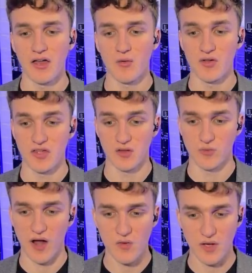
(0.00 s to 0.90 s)
within the
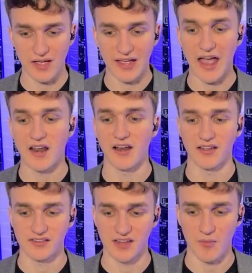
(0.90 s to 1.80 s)
right wing cannot
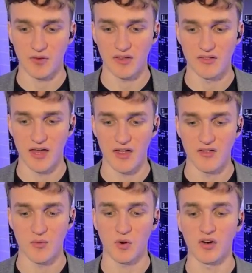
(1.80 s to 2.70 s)
accept that
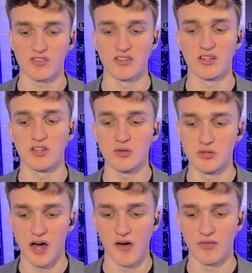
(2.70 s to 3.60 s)
the person that you
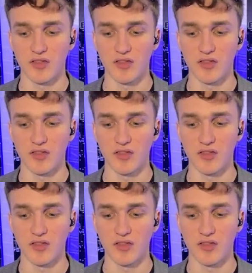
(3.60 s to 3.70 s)
love,